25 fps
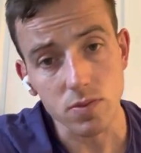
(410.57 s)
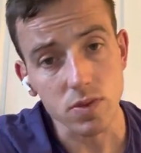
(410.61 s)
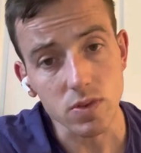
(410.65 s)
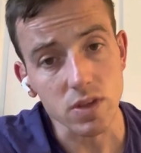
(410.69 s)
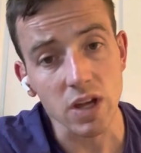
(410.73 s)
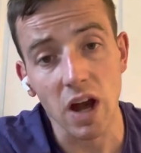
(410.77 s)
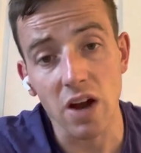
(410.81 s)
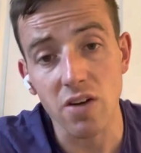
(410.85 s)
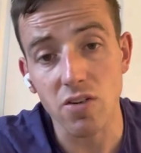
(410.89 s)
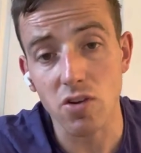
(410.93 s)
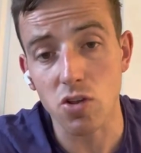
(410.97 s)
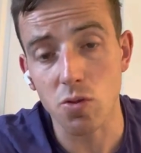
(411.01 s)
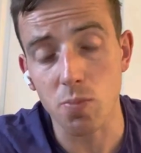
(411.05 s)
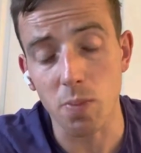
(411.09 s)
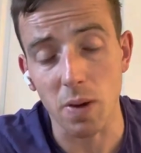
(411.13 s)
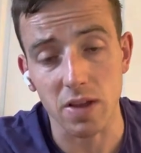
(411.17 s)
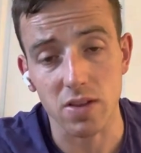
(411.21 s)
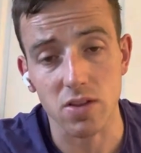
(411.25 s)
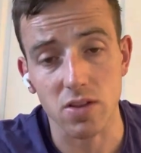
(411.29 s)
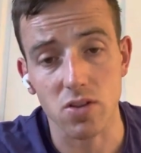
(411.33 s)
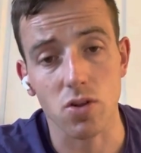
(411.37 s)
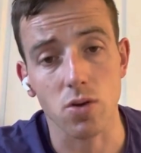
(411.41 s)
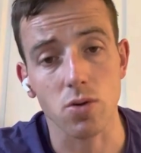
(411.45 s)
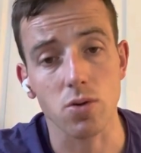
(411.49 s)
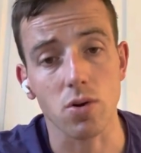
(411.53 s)
I respect the
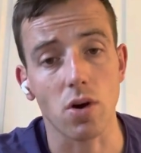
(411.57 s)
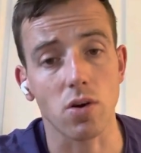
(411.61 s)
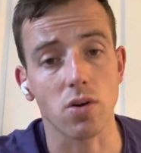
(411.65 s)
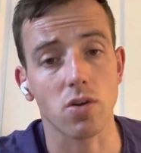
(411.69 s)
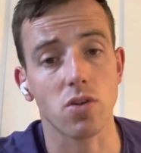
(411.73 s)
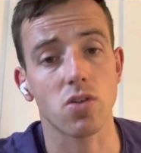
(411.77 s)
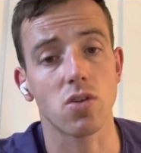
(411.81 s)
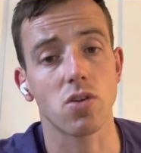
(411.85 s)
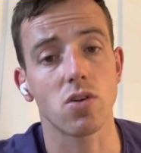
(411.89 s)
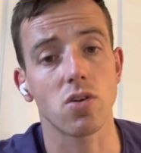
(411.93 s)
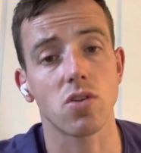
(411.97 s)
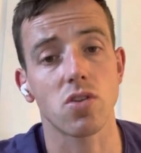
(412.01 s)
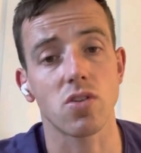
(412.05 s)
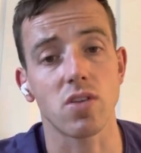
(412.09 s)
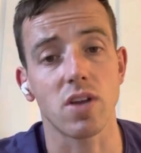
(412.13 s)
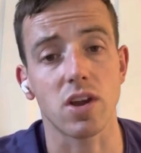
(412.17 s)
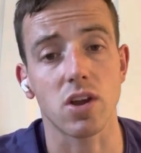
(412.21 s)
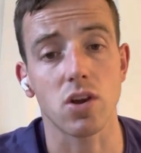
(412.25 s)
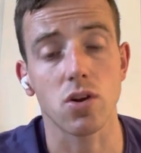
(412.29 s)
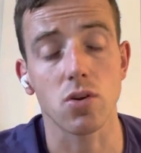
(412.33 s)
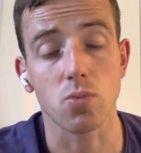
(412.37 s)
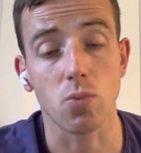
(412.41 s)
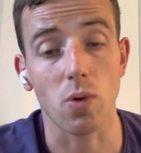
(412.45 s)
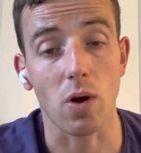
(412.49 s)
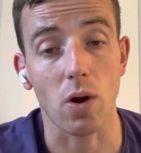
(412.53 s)
2 youngsters and they
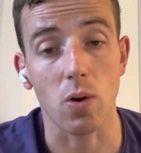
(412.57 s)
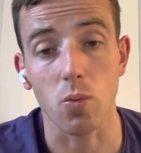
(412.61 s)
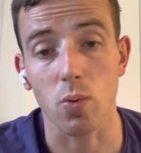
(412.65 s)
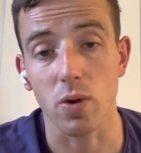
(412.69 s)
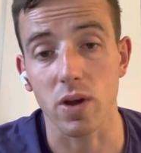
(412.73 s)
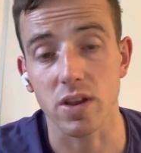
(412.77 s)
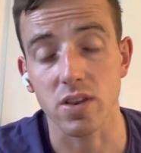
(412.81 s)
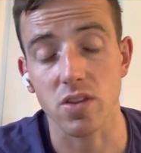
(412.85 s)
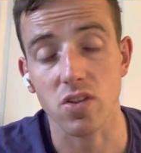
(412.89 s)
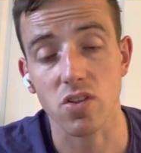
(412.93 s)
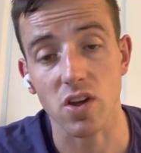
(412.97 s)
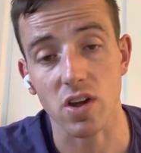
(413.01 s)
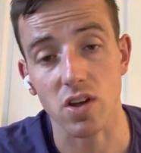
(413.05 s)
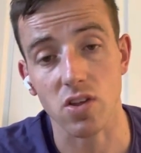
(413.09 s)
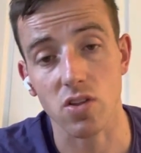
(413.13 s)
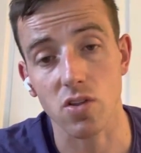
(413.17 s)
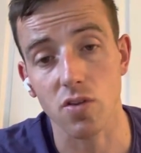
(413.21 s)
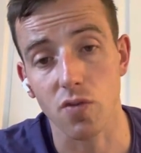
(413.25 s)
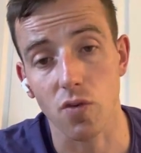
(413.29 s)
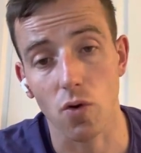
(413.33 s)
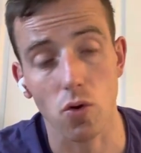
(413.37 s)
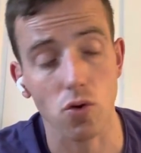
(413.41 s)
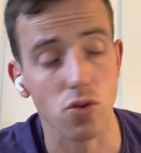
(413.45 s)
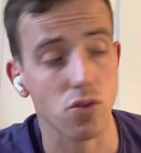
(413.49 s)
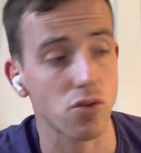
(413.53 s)
could well win,
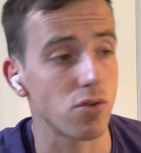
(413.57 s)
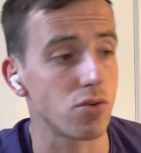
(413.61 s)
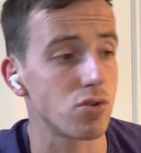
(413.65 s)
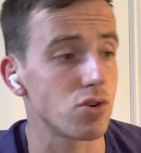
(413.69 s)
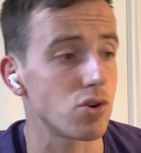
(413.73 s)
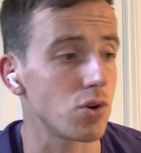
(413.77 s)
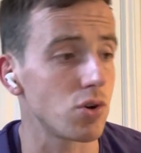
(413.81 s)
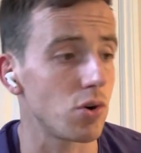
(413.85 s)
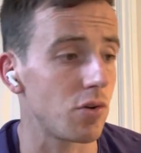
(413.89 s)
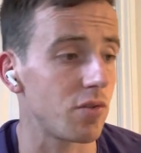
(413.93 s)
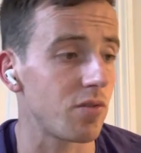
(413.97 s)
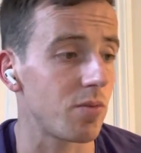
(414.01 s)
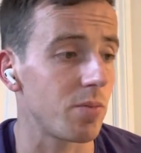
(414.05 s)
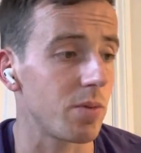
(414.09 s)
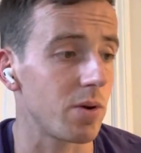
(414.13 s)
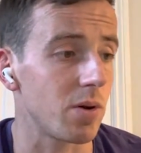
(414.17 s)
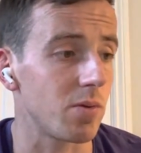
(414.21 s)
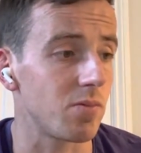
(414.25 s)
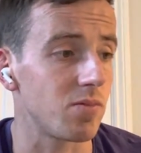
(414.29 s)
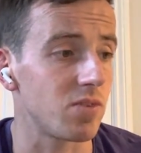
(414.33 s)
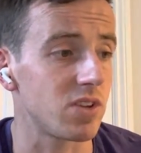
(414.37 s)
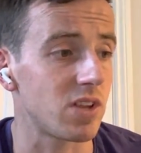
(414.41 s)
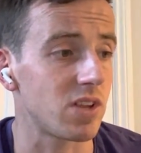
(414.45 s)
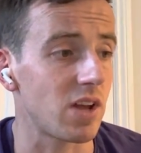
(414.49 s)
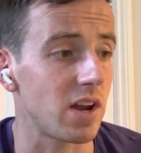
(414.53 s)
6-4 is too short for me on
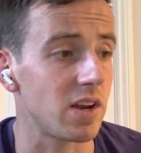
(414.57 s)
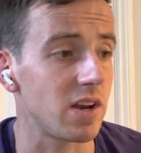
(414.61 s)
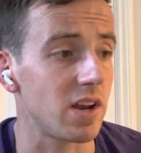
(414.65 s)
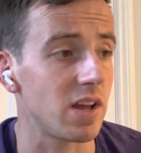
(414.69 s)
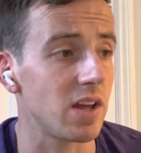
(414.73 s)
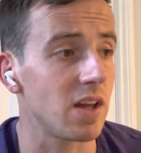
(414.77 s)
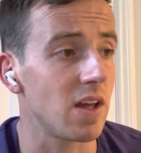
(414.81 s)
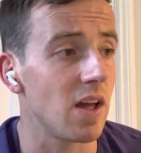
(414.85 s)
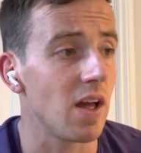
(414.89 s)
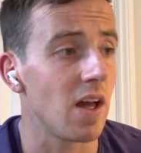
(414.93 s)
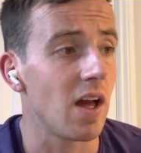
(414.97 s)
Verdani,